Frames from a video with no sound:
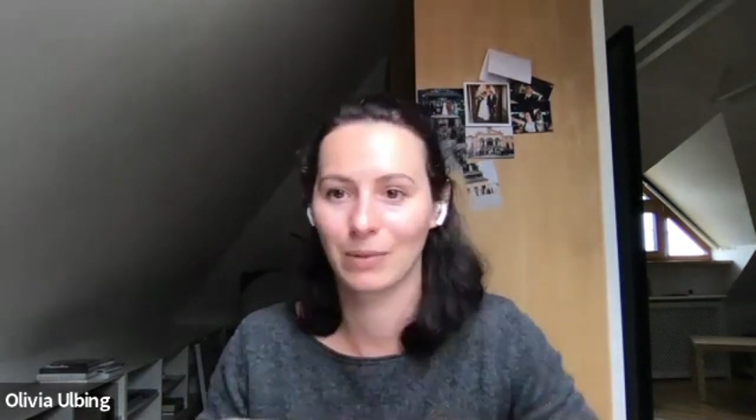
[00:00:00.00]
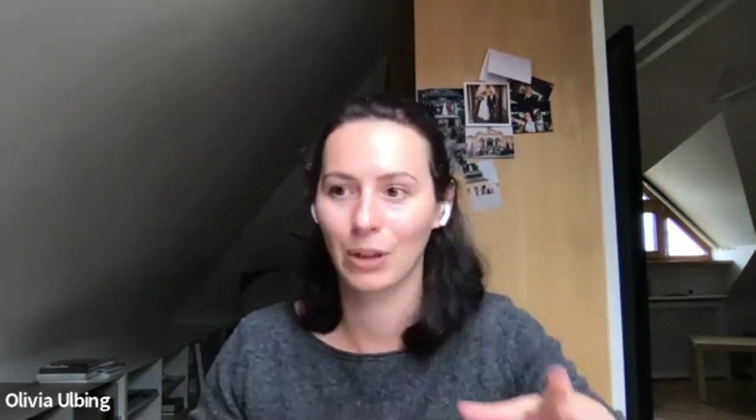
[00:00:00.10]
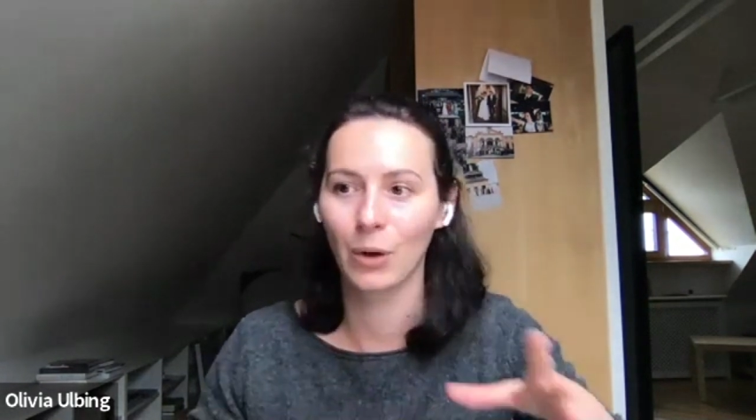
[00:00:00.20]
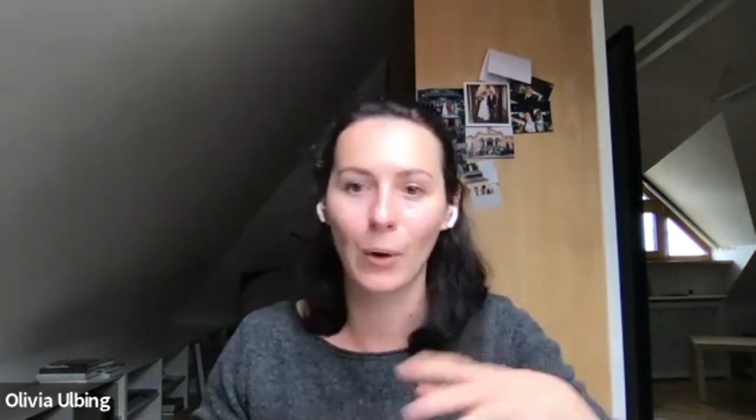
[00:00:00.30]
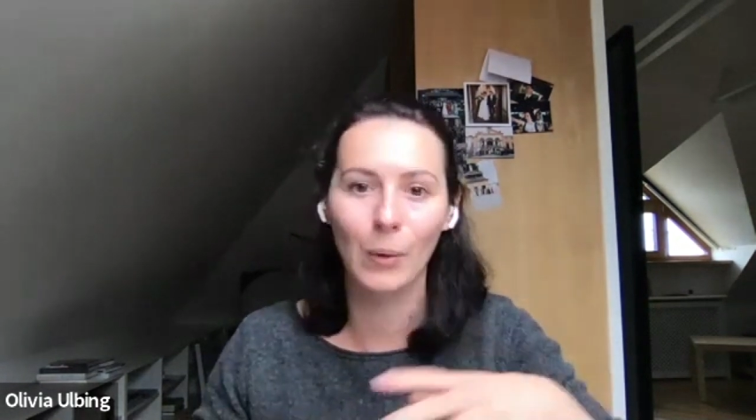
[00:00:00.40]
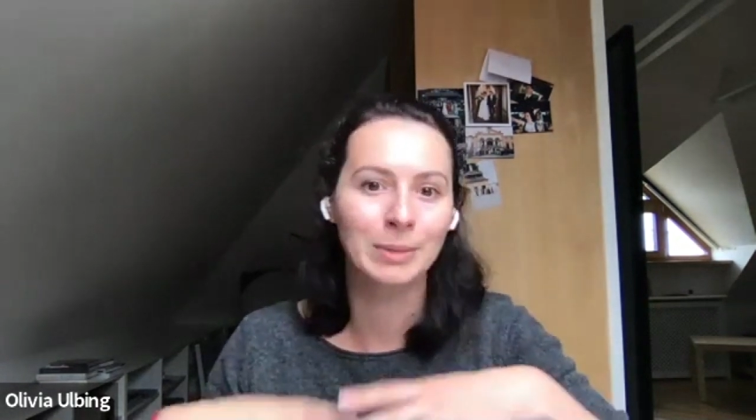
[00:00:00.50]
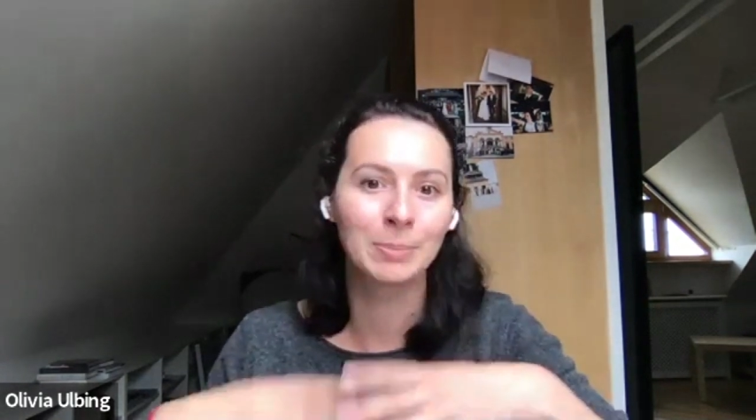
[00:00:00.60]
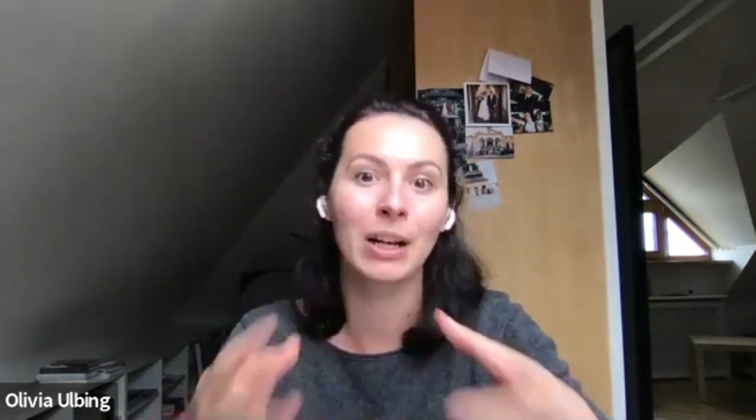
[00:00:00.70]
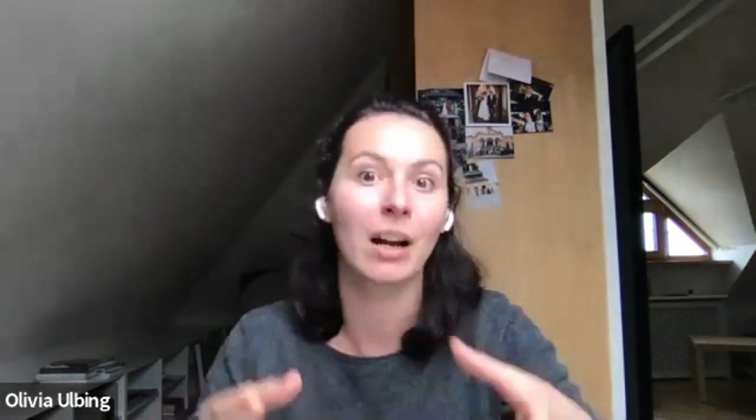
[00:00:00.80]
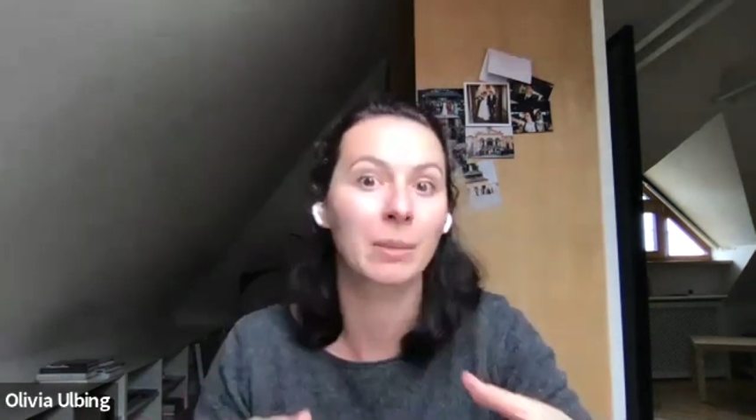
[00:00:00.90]
you always
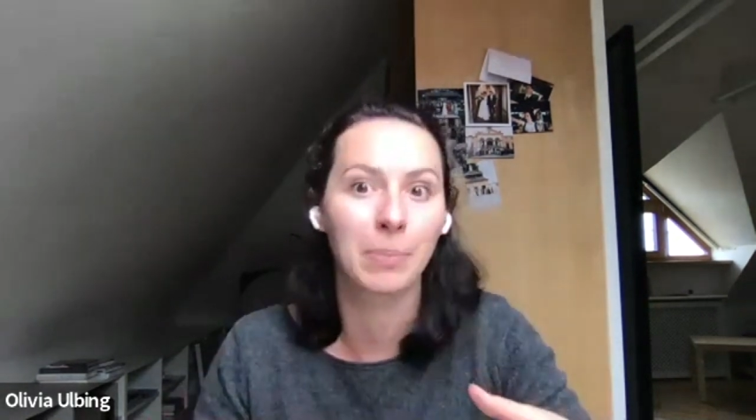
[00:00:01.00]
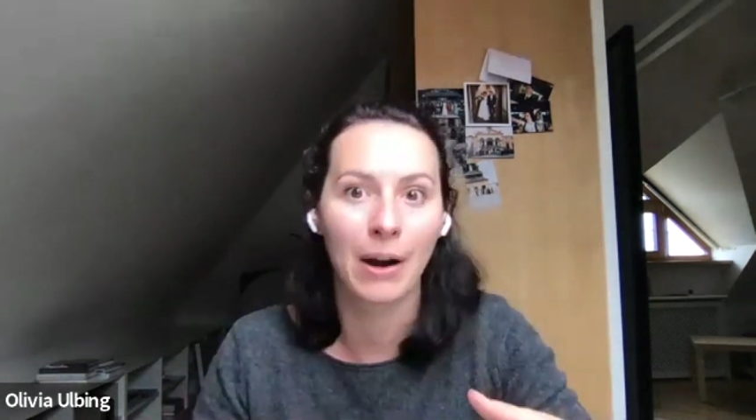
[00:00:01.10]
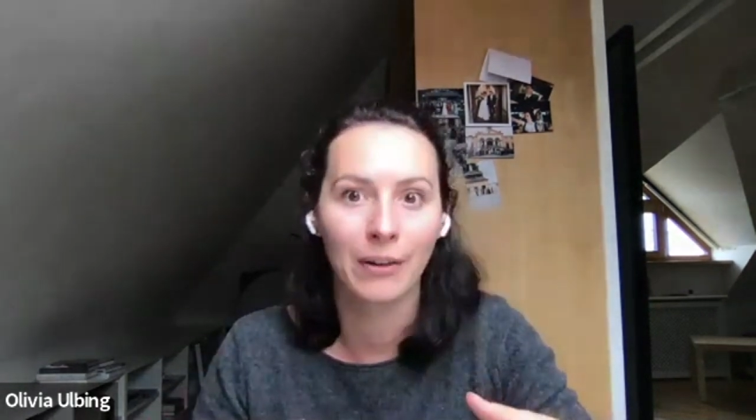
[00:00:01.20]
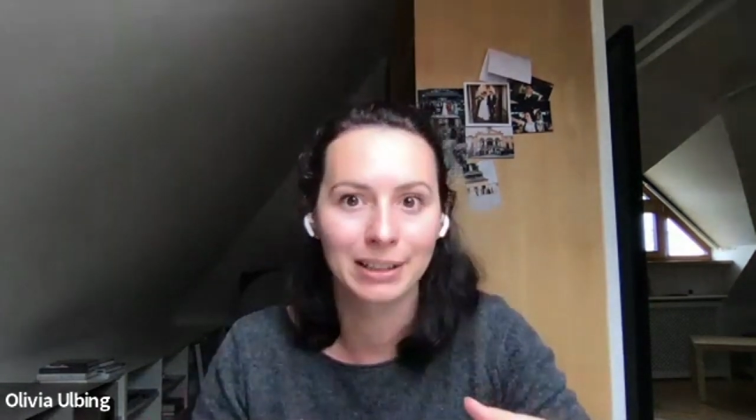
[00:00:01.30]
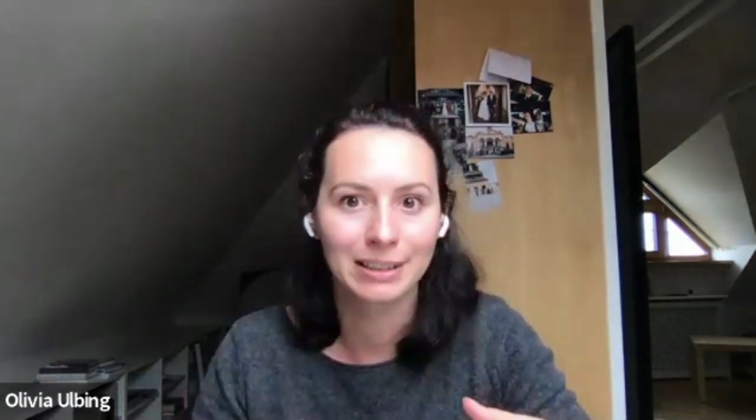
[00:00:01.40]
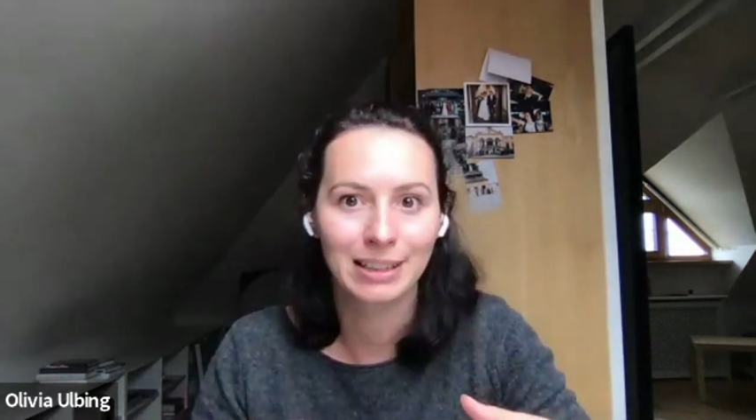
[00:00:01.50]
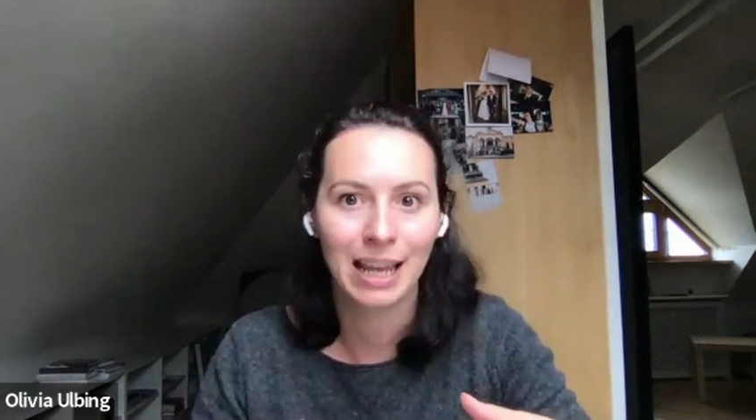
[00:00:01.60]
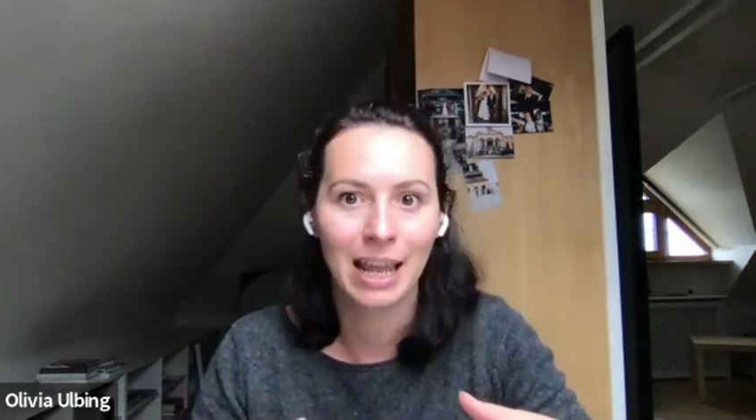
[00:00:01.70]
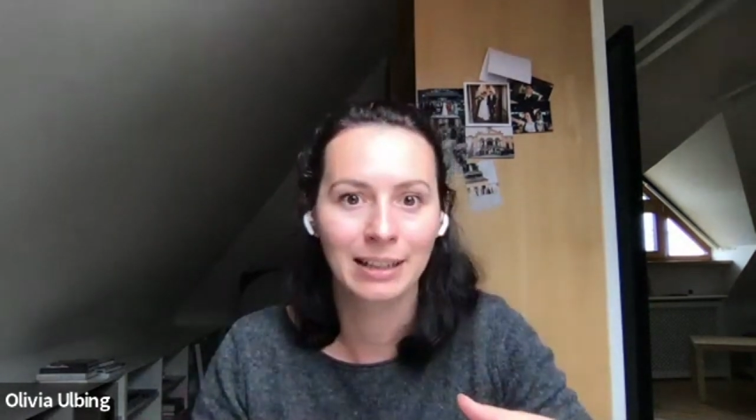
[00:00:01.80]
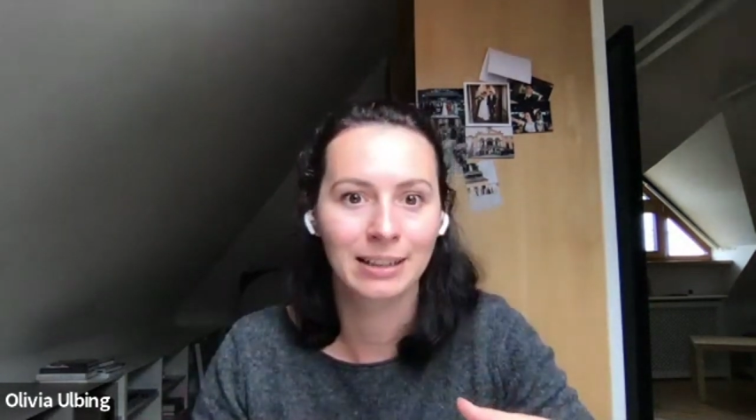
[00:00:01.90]
meet other parents,
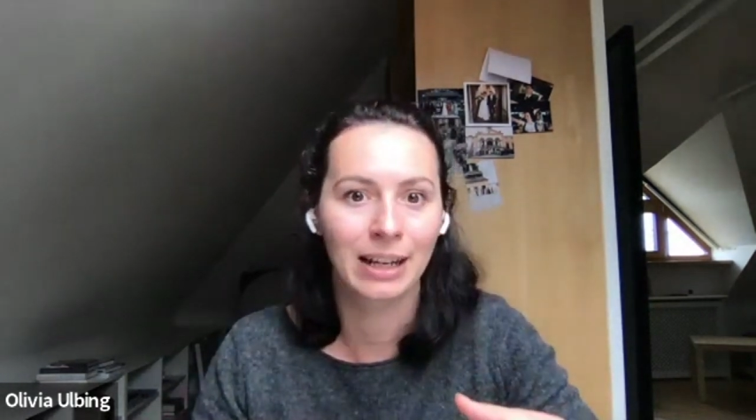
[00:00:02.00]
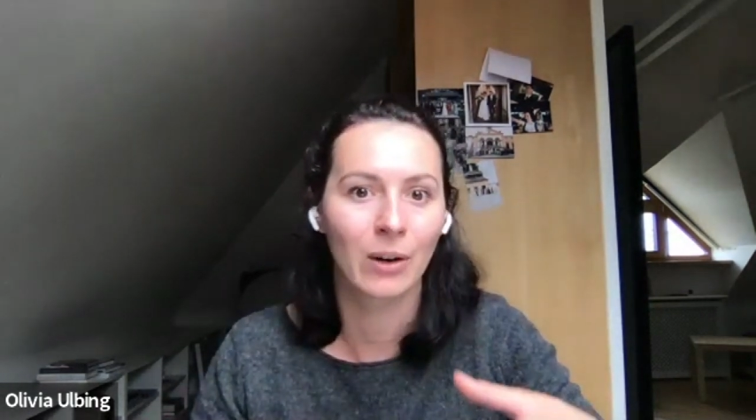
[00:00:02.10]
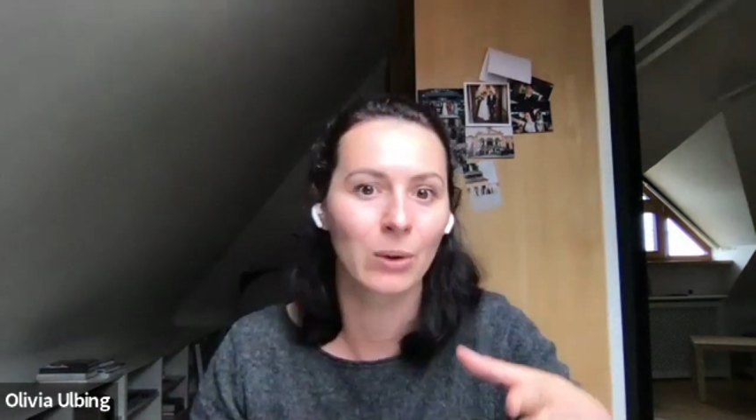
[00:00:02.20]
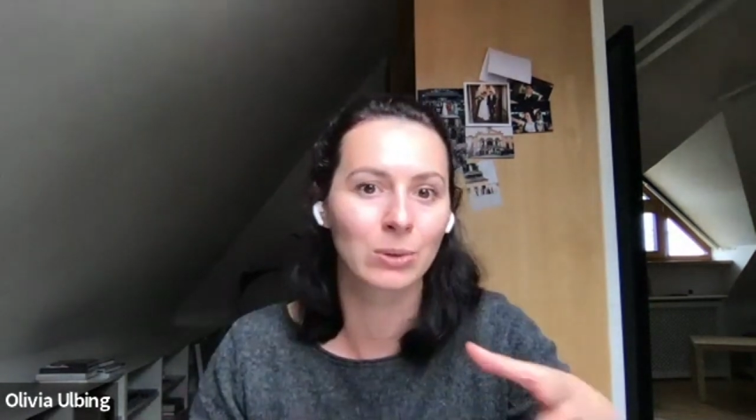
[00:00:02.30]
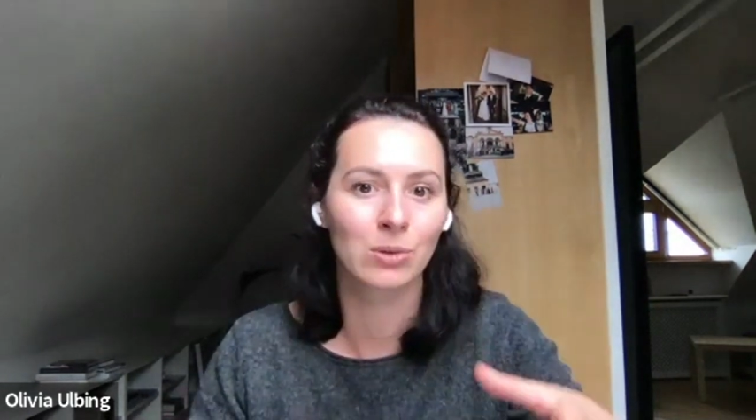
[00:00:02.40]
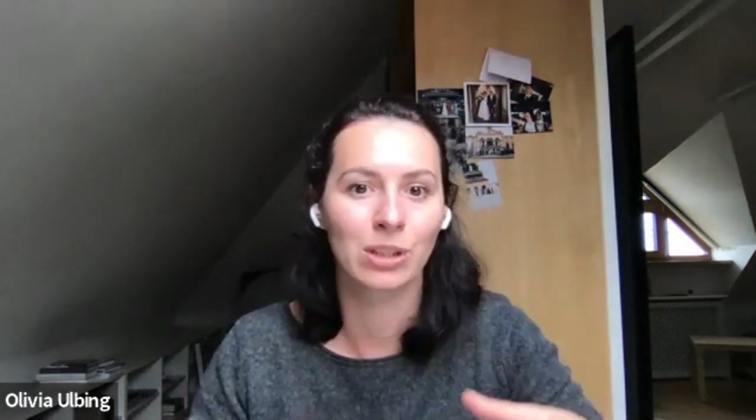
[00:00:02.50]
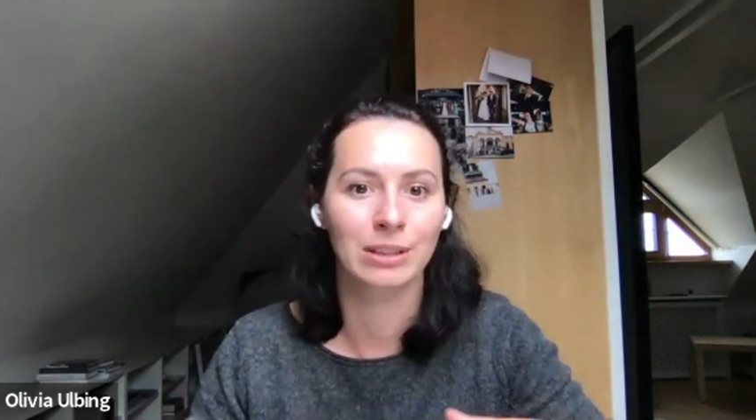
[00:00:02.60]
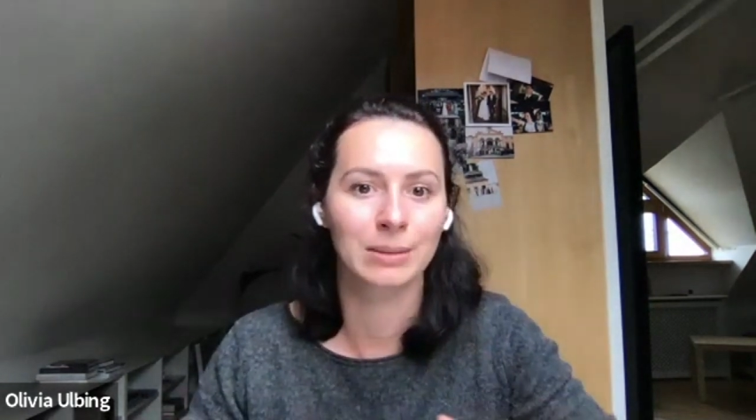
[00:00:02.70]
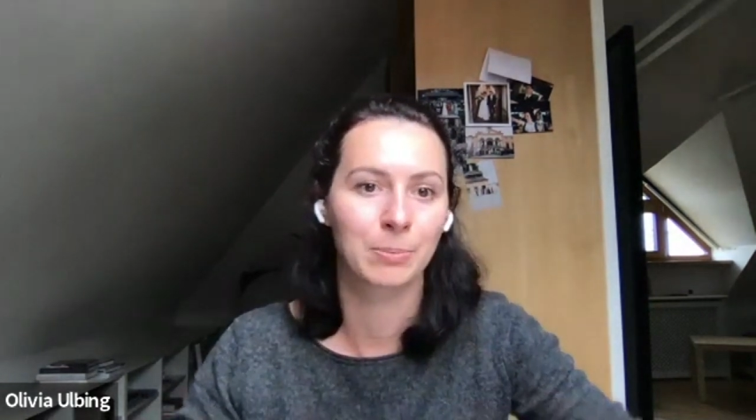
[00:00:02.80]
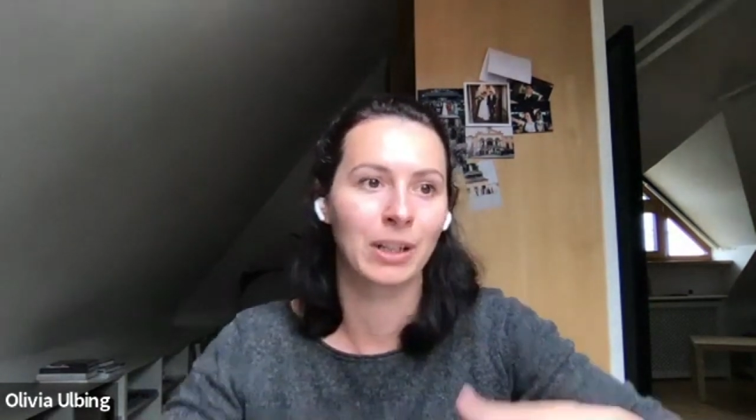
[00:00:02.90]
and they also just